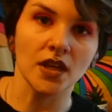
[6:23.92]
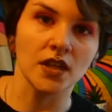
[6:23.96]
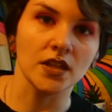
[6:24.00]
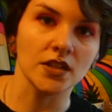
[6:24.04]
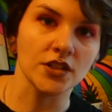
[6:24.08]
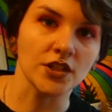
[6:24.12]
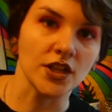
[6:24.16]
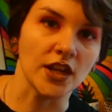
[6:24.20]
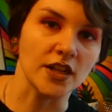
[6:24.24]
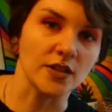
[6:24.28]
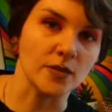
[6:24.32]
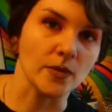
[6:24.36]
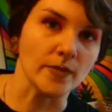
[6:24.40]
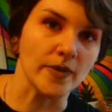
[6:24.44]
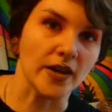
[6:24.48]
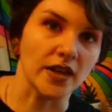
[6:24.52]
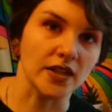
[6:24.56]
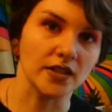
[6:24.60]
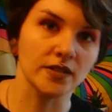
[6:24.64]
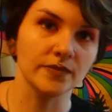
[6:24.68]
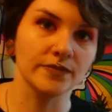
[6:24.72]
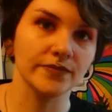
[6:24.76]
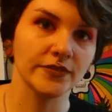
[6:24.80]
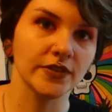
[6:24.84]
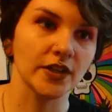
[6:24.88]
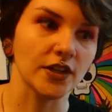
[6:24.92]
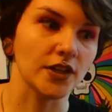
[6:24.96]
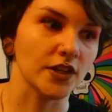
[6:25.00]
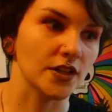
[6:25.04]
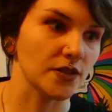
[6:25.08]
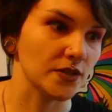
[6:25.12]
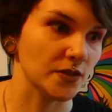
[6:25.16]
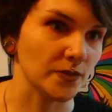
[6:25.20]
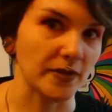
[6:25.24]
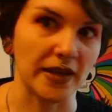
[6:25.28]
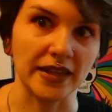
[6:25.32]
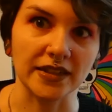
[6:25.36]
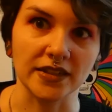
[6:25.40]
Change my mind, gonna do
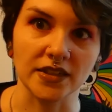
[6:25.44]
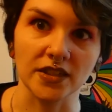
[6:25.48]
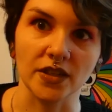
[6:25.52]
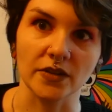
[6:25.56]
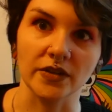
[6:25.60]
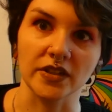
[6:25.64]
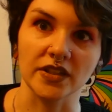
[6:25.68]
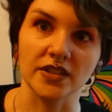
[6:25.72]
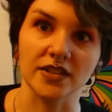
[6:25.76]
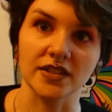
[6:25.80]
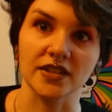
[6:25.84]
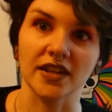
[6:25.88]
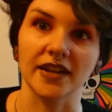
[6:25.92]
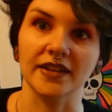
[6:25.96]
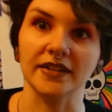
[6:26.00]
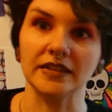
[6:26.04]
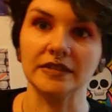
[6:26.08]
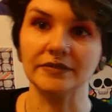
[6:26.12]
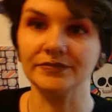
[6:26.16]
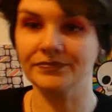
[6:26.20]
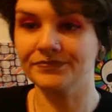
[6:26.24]
some hand sewing instead.